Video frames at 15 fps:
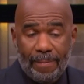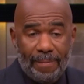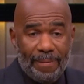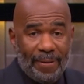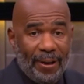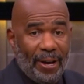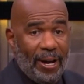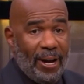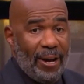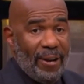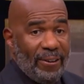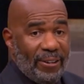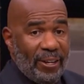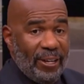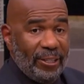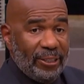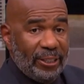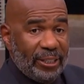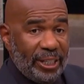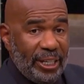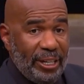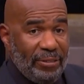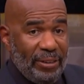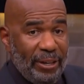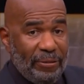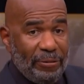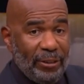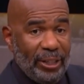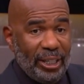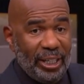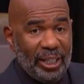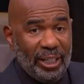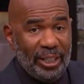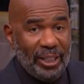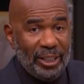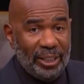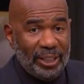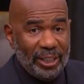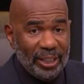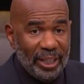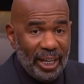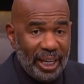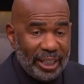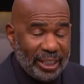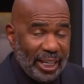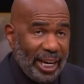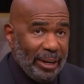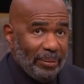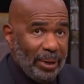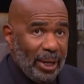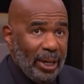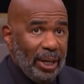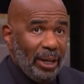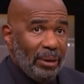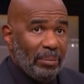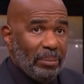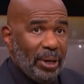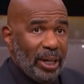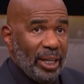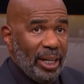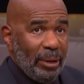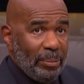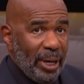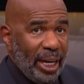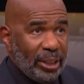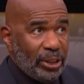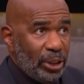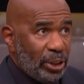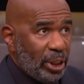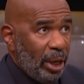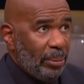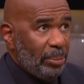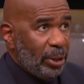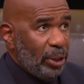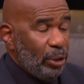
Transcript: No, no, Steve ain't finna get in this here like that. But let me ask you something.